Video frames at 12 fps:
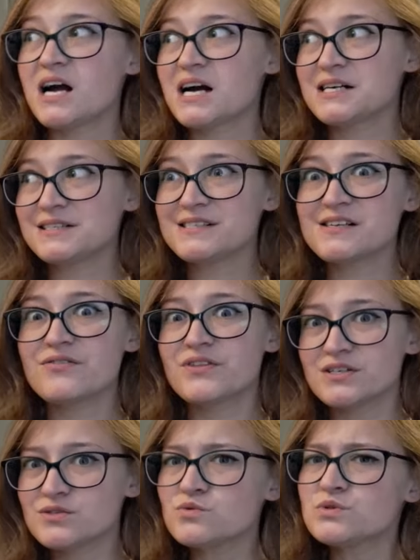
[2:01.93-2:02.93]
And
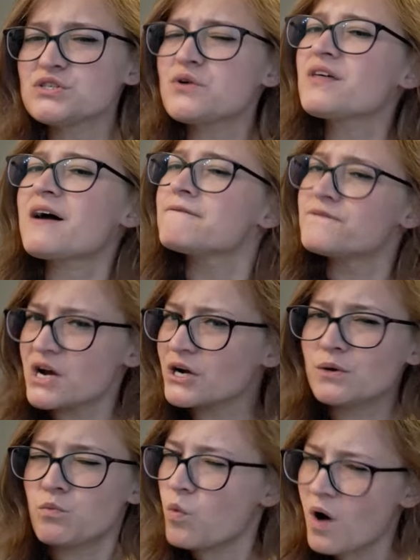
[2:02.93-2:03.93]
there's also that
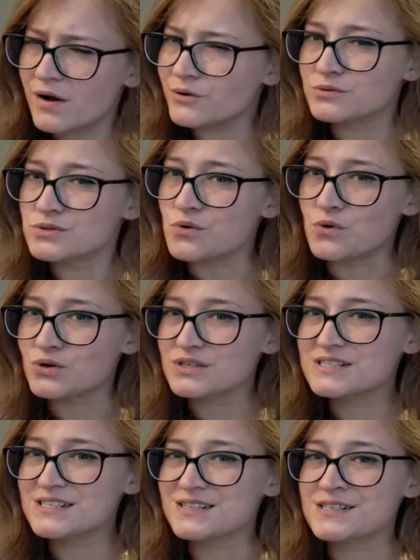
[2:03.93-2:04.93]
very wild
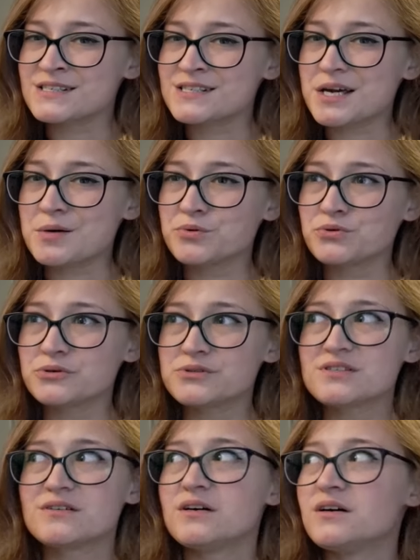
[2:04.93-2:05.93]
horse in the
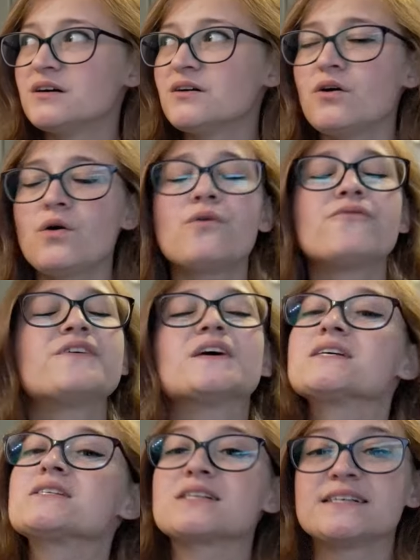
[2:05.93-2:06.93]
stables.
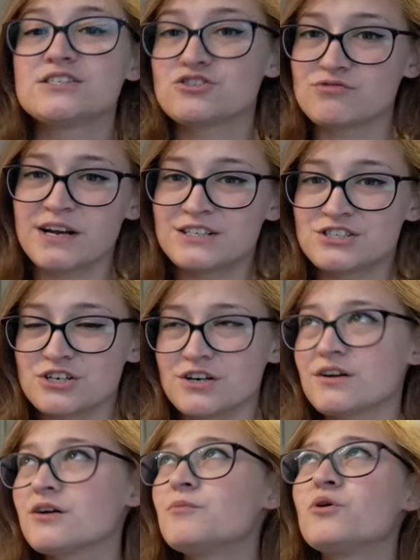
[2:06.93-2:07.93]
Obviously
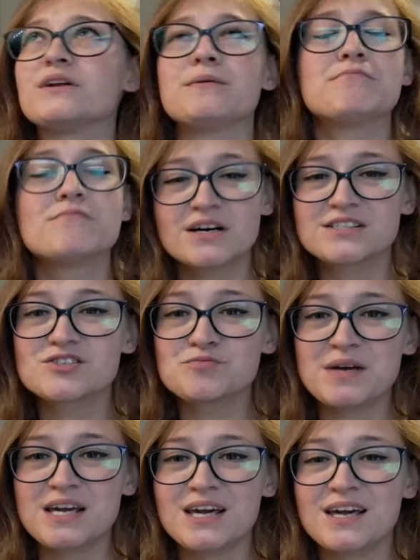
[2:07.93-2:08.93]
stranger. Come on, it must
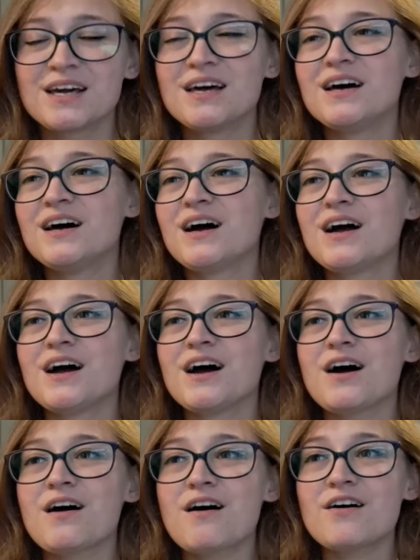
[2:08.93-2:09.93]
be.
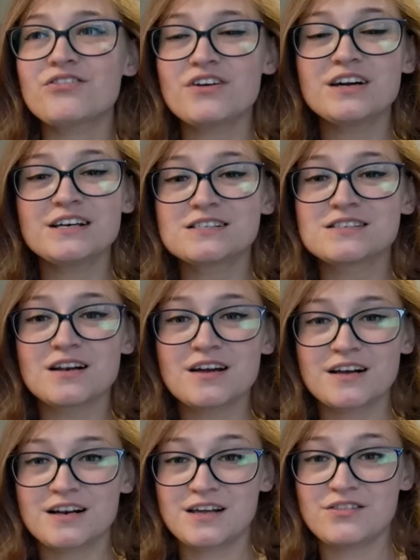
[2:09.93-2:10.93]
I think it's a
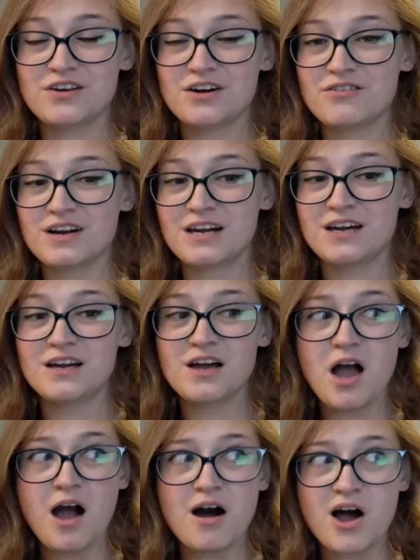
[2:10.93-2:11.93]
likely theory.
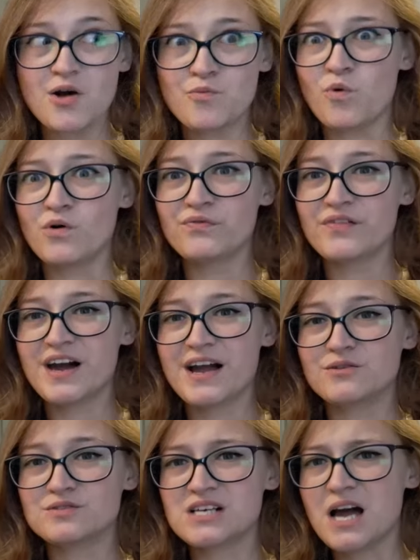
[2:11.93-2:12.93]
I want the
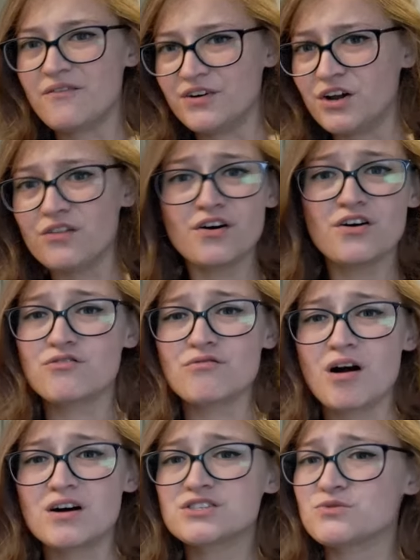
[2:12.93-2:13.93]
Hound to have another
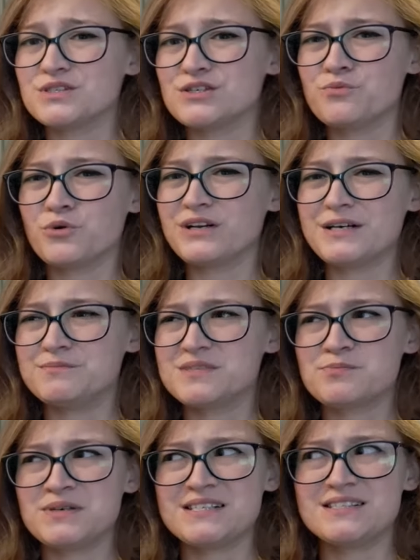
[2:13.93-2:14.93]
hurrah, so I don't want him
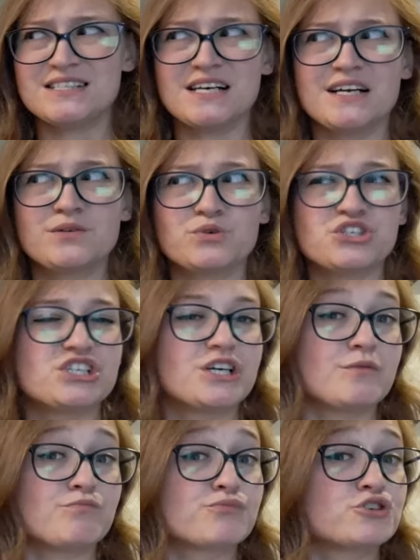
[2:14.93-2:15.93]
to be dead, which
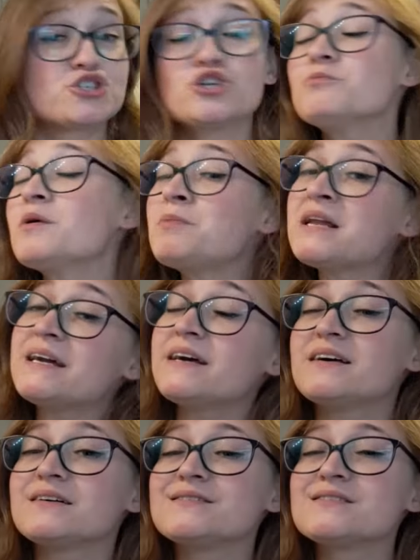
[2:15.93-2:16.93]
he presumably
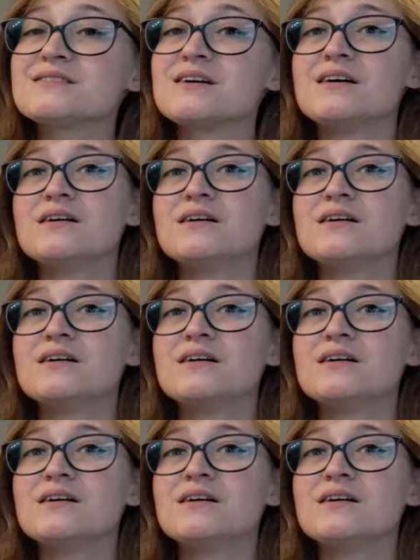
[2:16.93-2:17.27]
is.